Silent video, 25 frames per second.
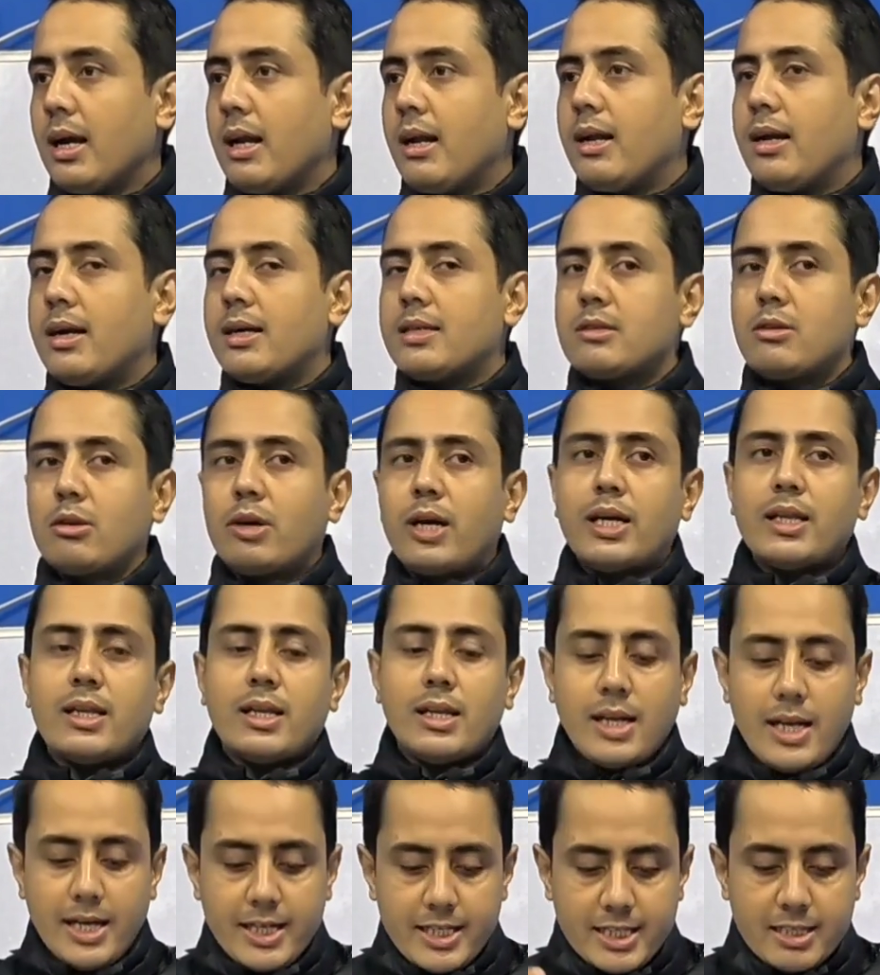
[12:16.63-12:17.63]
Let's look at
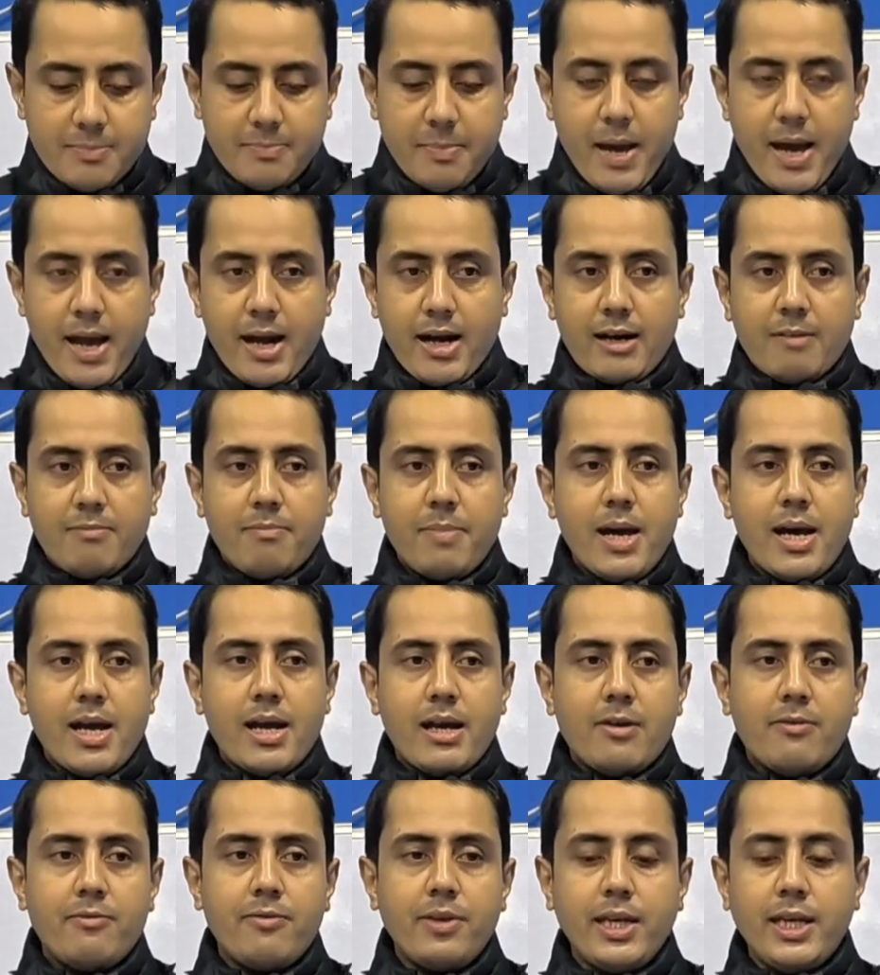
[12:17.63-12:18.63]
the next paragraph,
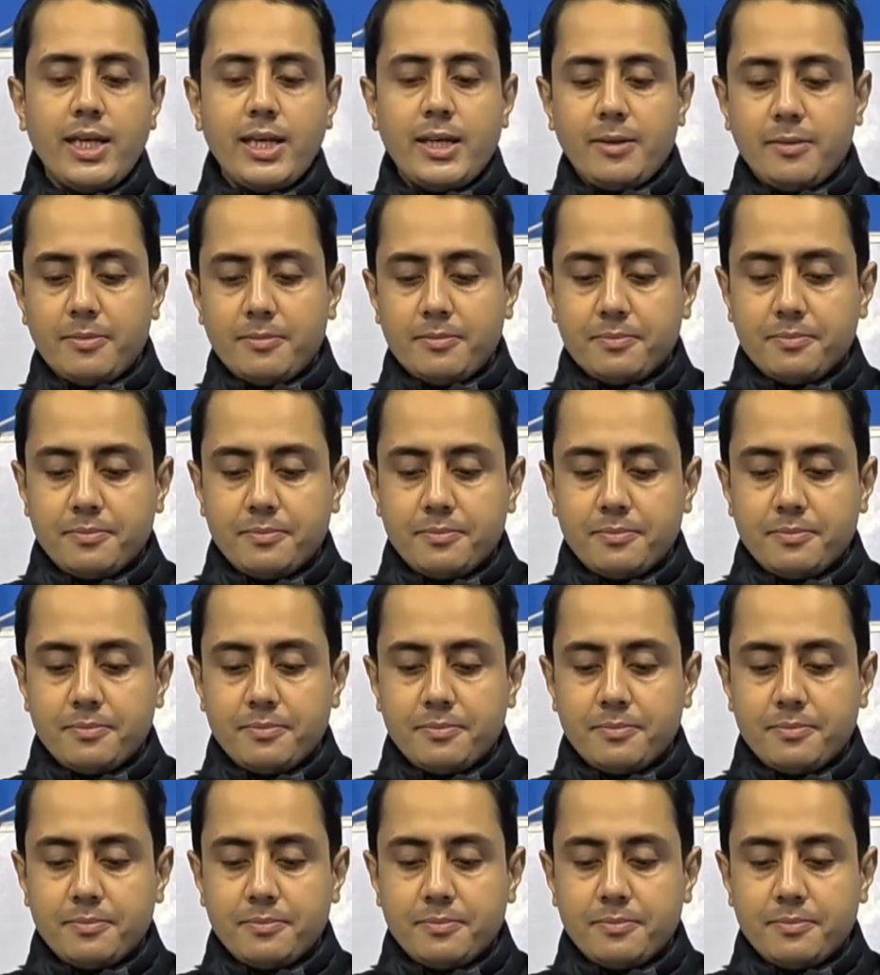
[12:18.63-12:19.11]
paragraph E.